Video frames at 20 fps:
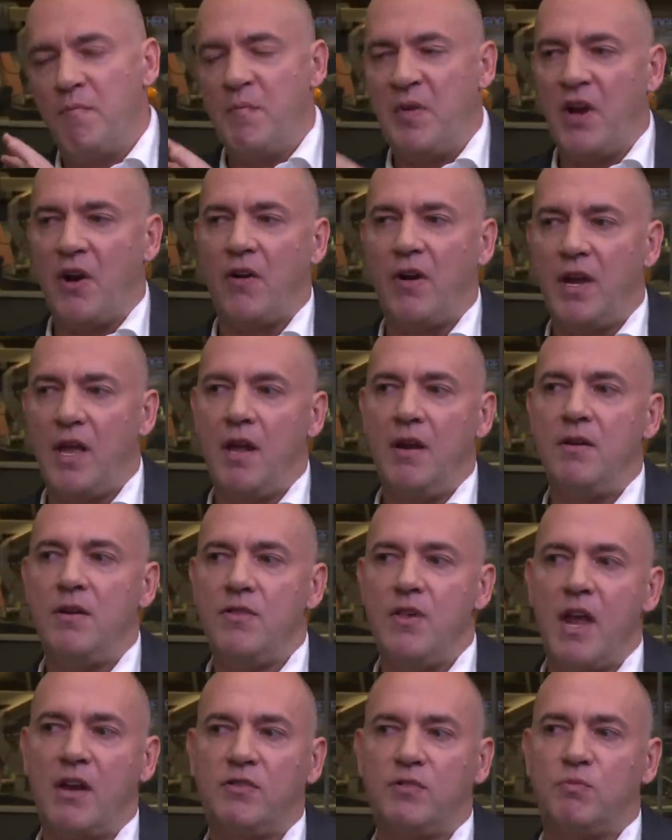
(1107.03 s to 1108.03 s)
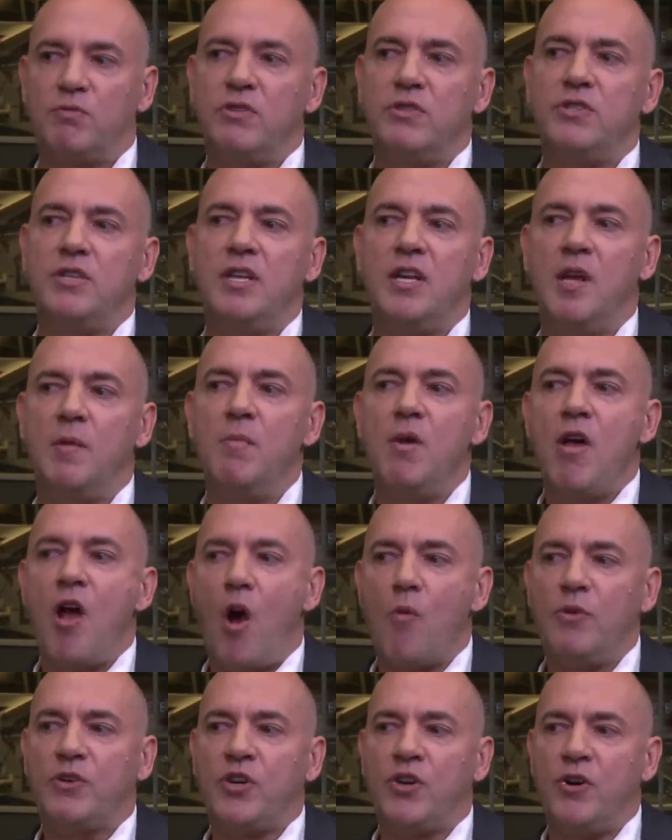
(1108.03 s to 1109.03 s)
period, the next regime,
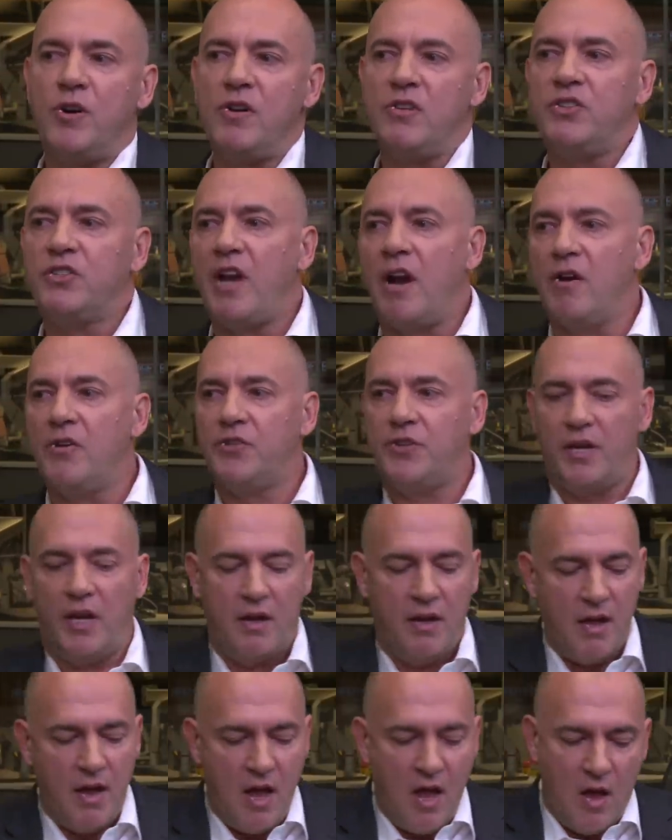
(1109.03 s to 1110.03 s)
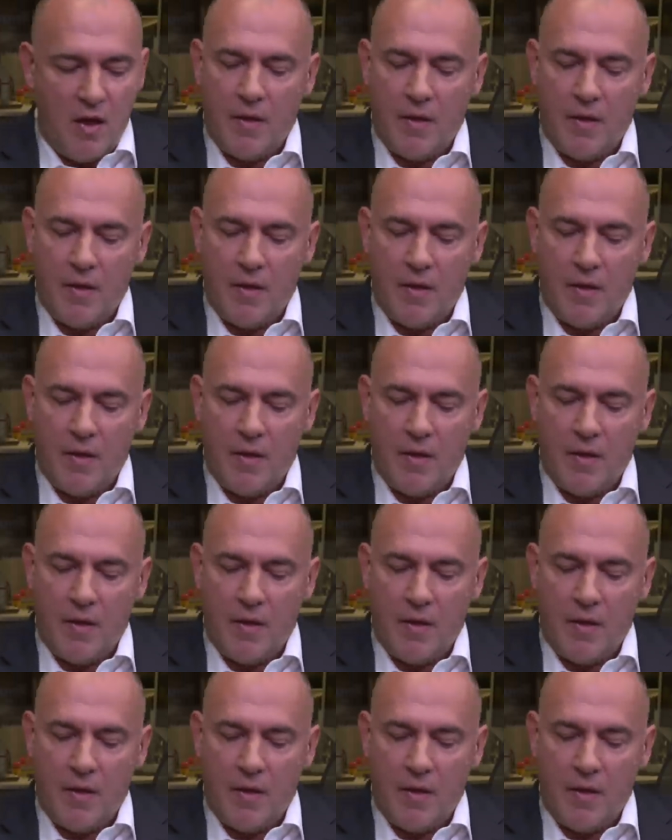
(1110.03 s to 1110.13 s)
a return to scarcity. And